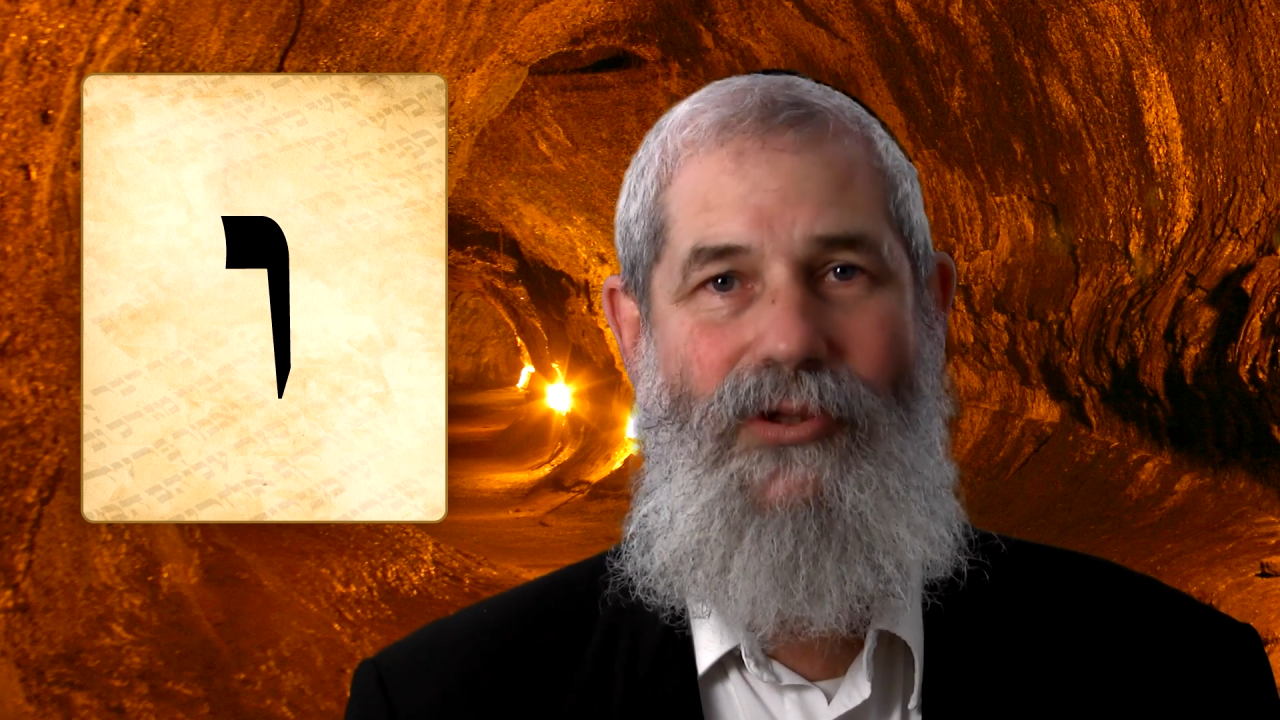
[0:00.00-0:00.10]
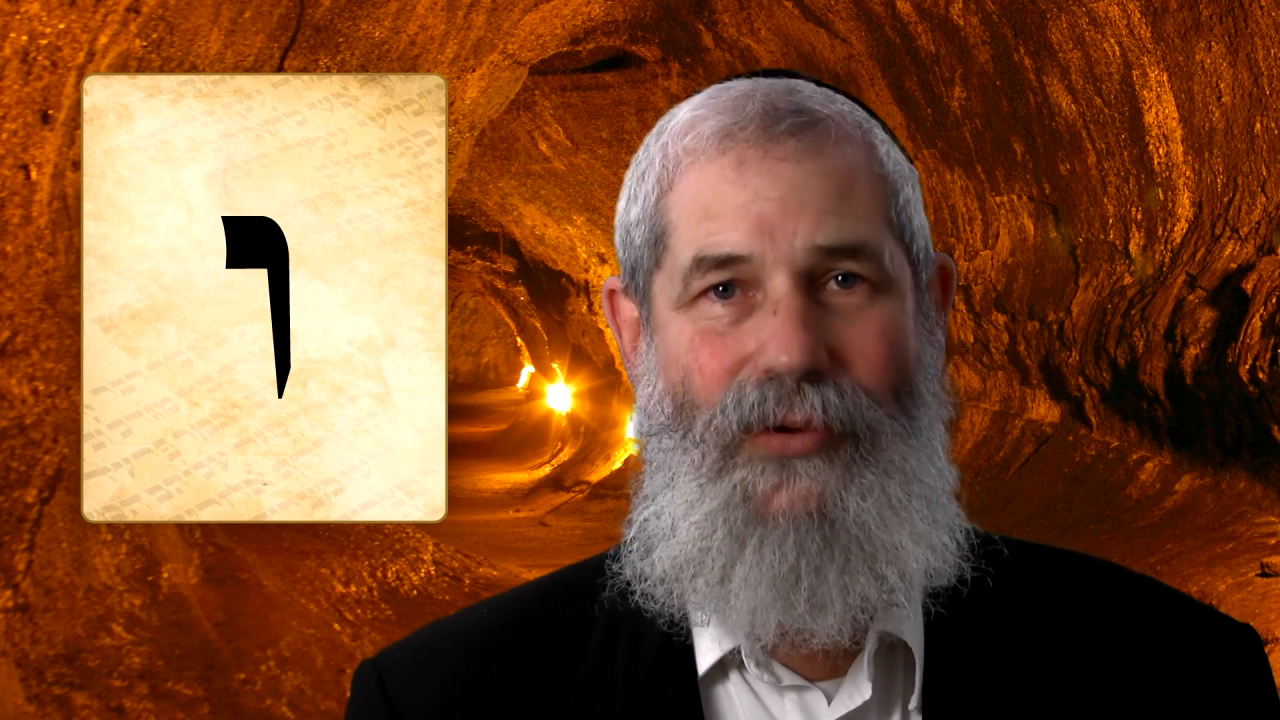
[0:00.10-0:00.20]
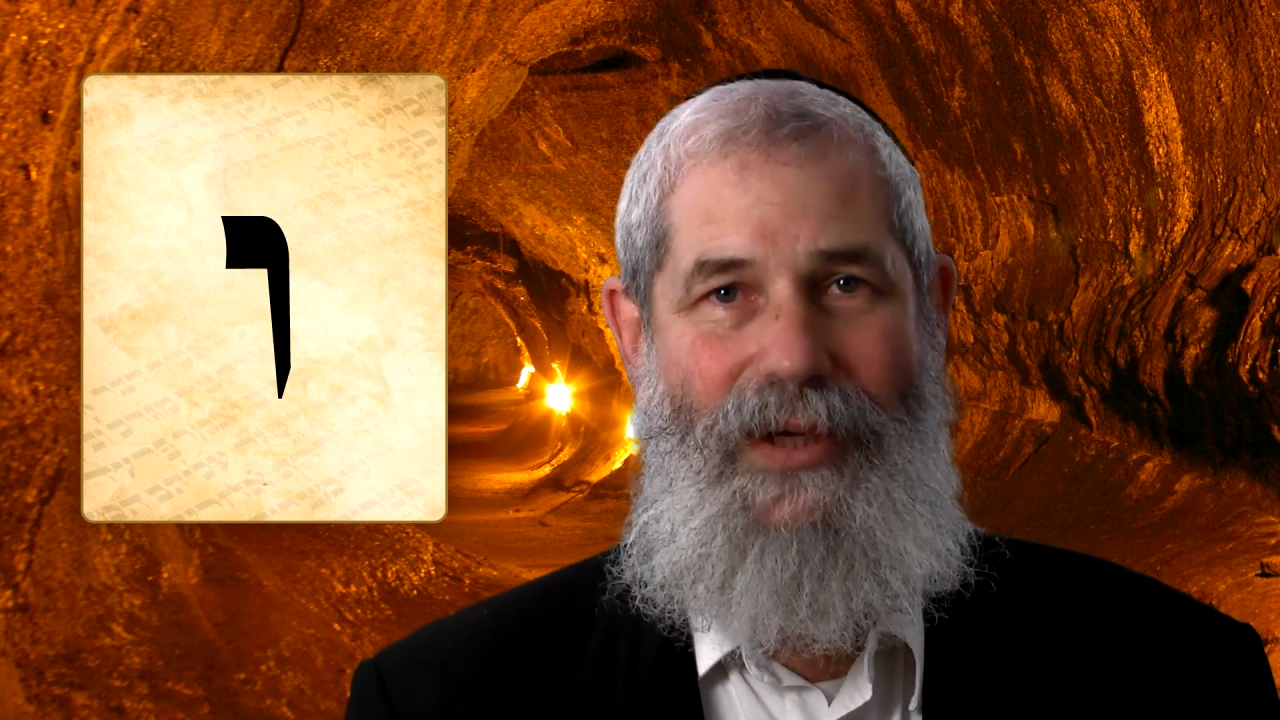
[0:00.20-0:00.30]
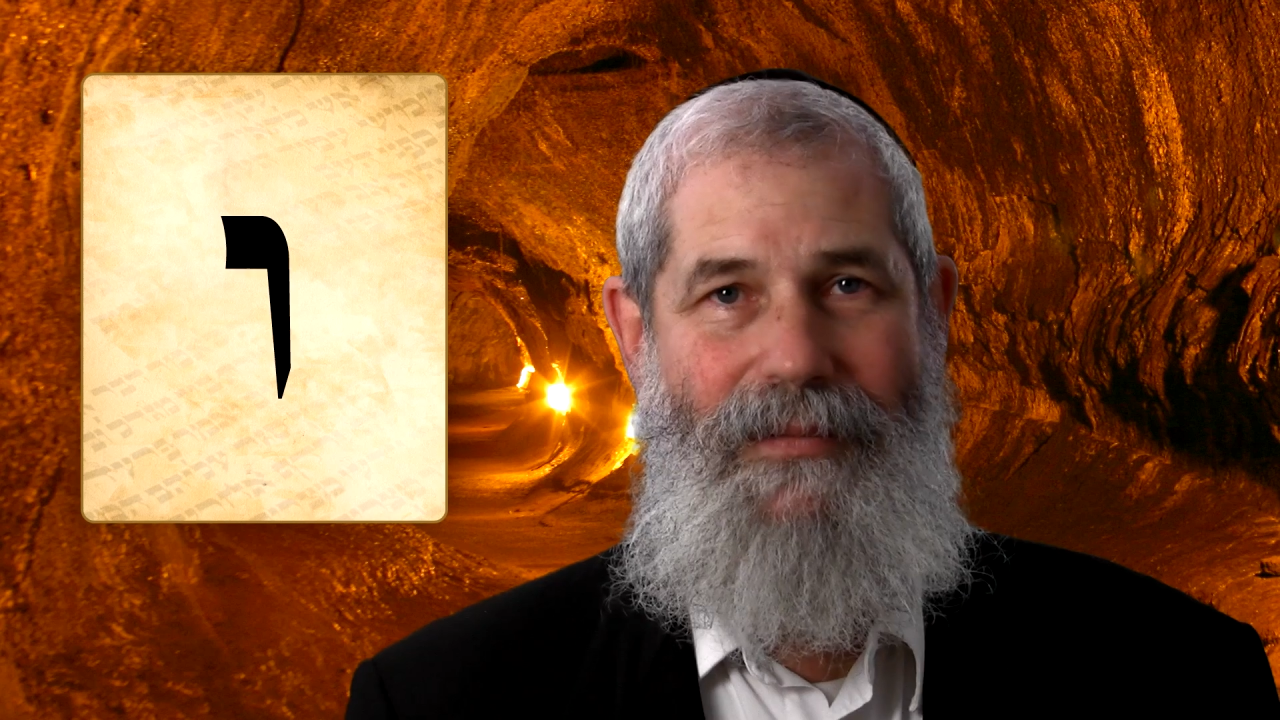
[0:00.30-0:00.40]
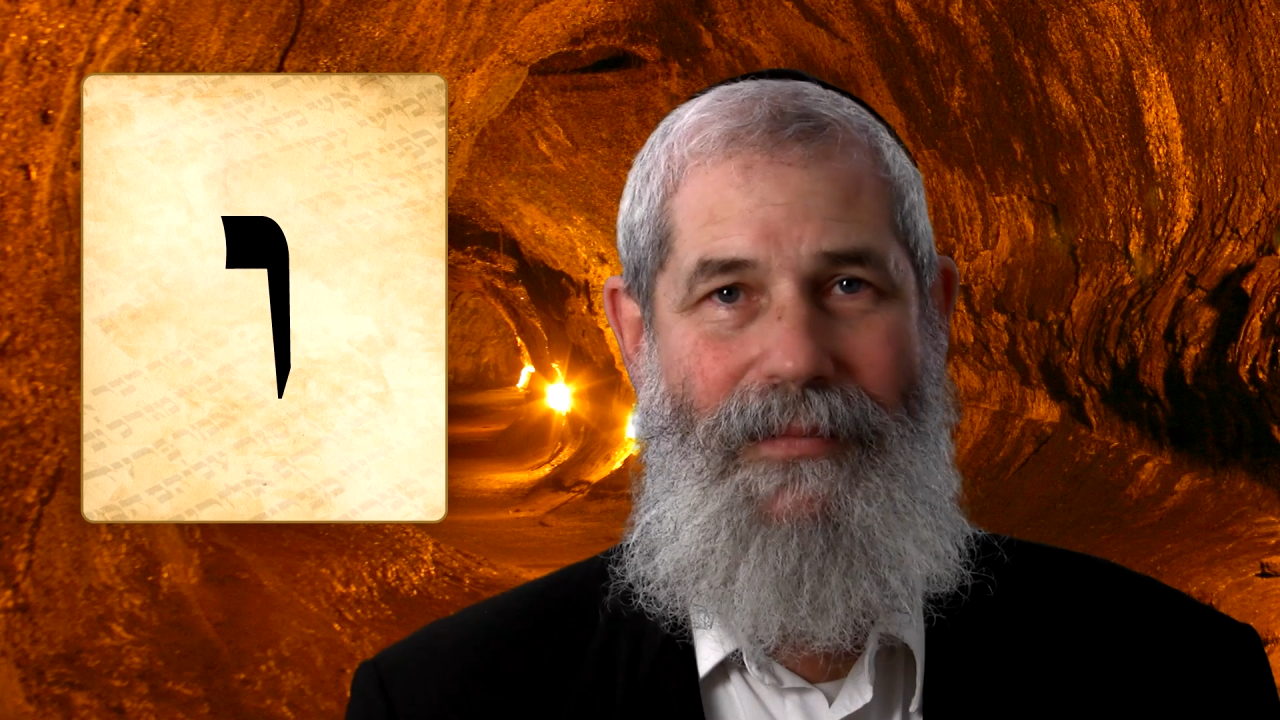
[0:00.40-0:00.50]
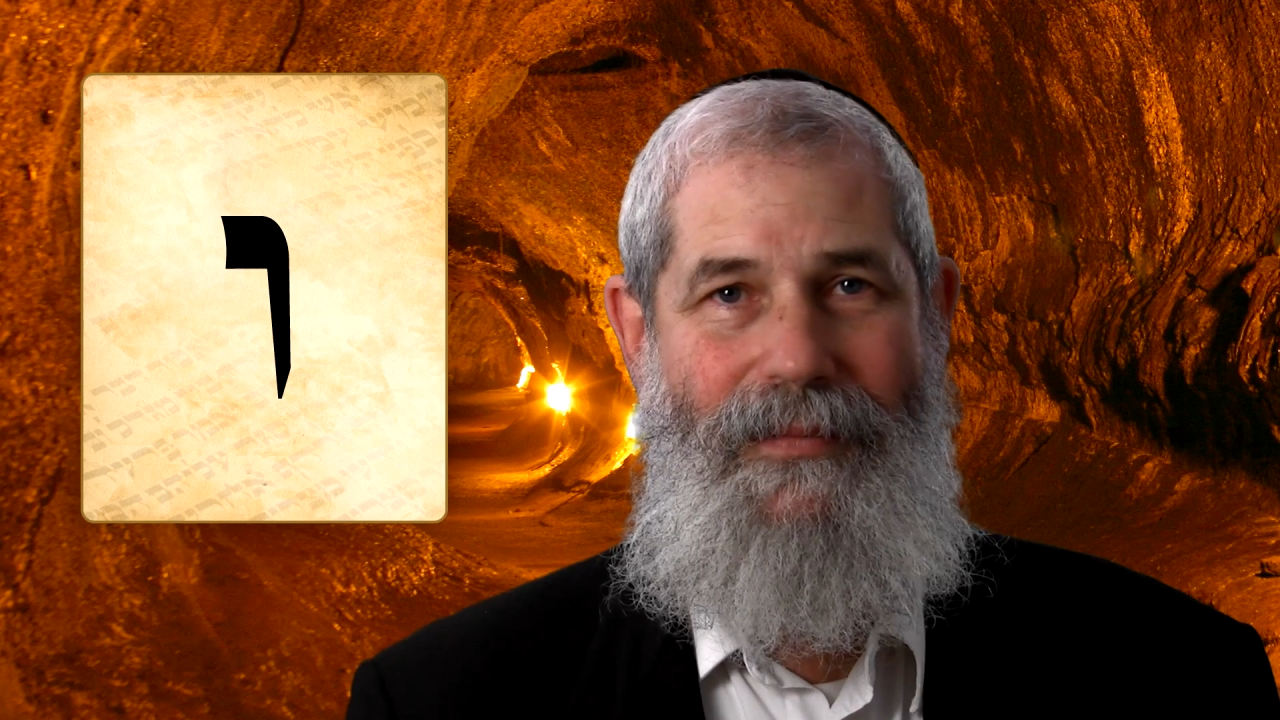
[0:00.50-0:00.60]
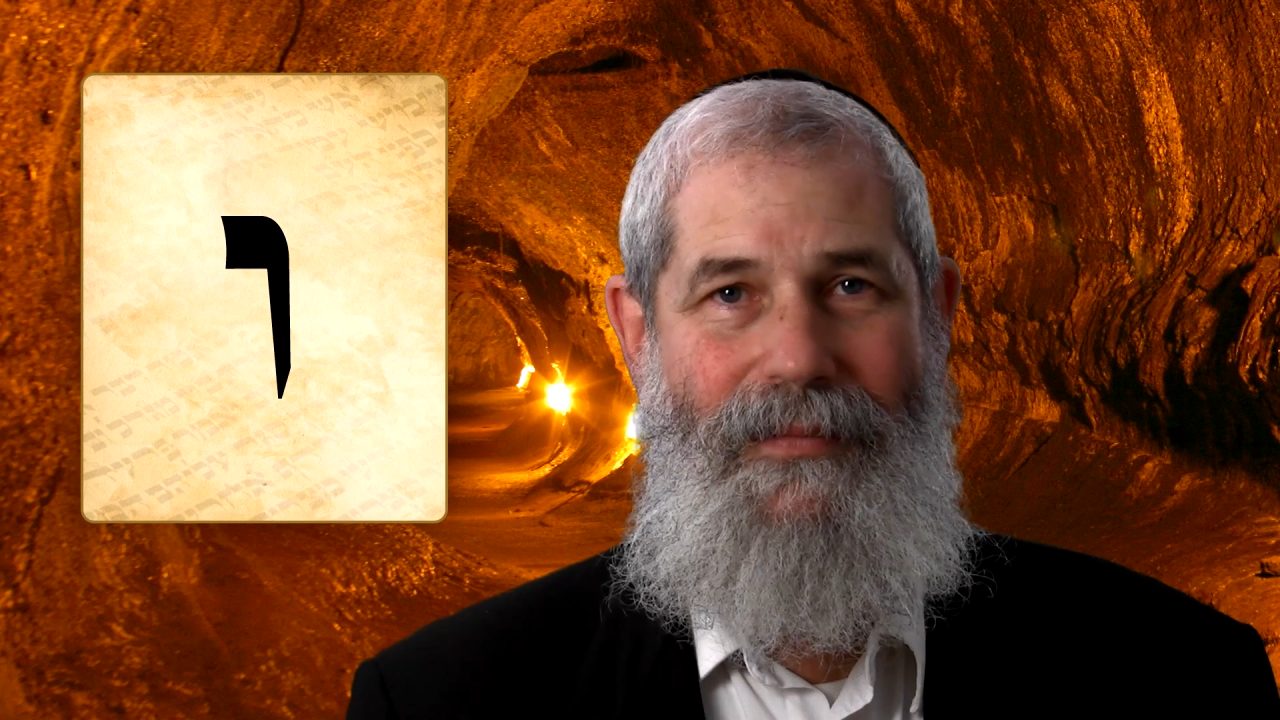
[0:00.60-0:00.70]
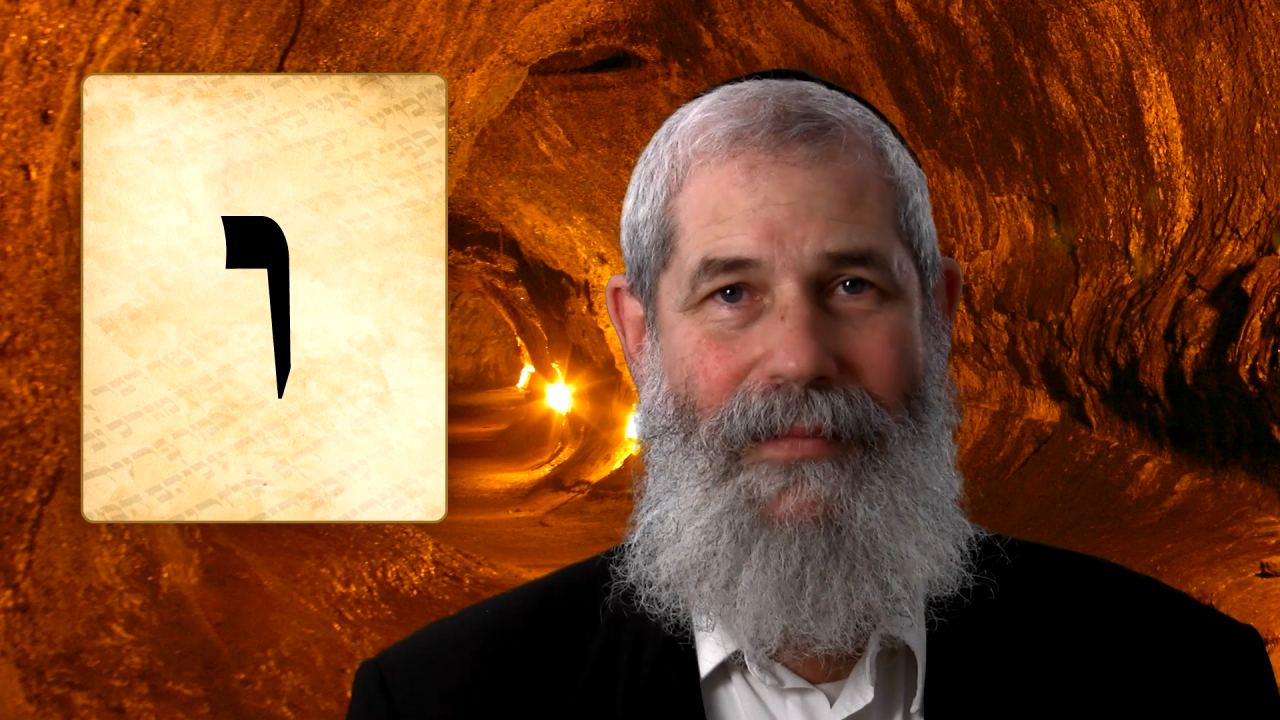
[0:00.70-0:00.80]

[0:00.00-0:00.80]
dream,